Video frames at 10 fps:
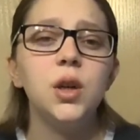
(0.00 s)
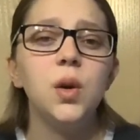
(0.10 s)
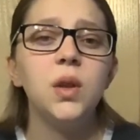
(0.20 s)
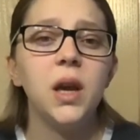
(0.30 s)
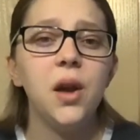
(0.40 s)

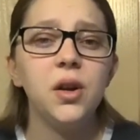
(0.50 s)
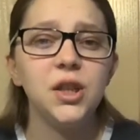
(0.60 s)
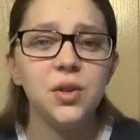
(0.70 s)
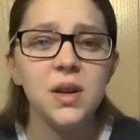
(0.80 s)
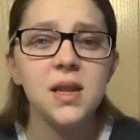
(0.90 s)
note the
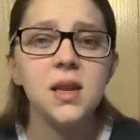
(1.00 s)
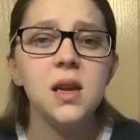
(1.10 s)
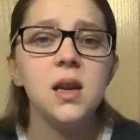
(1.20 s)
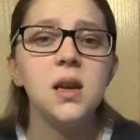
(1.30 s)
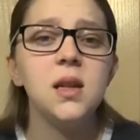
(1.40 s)

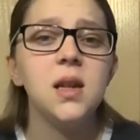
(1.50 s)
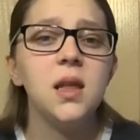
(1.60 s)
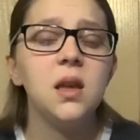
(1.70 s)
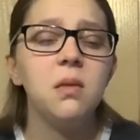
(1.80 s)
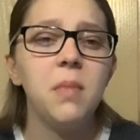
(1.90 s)
characteristics
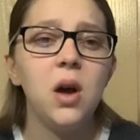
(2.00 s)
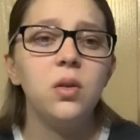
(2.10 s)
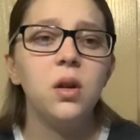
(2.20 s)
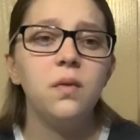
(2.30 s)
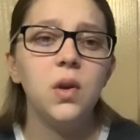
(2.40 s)
and the
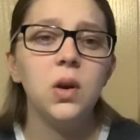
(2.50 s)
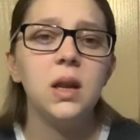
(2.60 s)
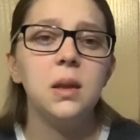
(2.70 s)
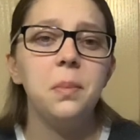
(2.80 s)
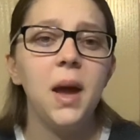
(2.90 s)
amount of urine
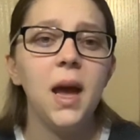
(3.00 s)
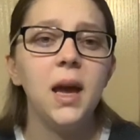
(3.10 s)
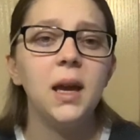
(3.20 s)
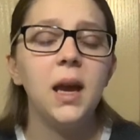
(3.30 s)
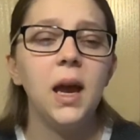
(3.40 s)
in the bag.